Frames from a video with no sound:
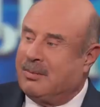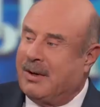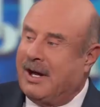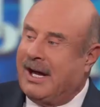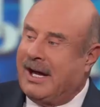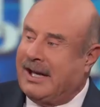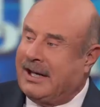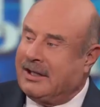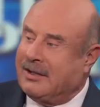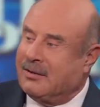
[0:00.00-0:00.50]

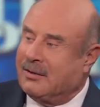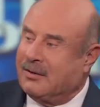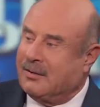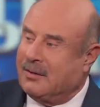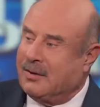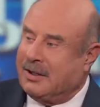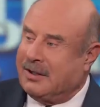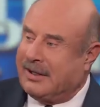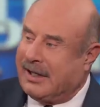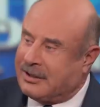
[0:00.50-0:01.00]
but
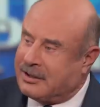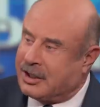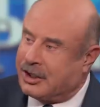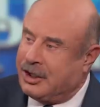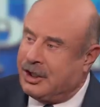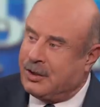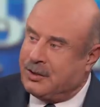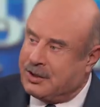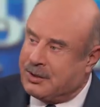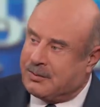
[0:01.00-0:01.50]
that's a
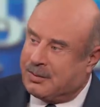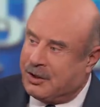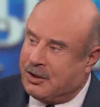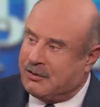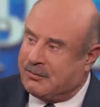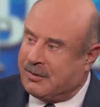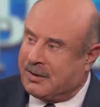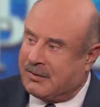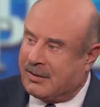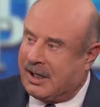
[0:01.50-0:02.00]
huge
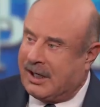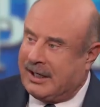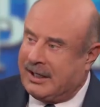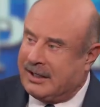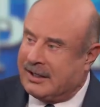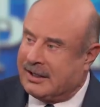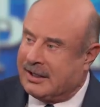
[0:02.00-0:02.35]
improvement, right?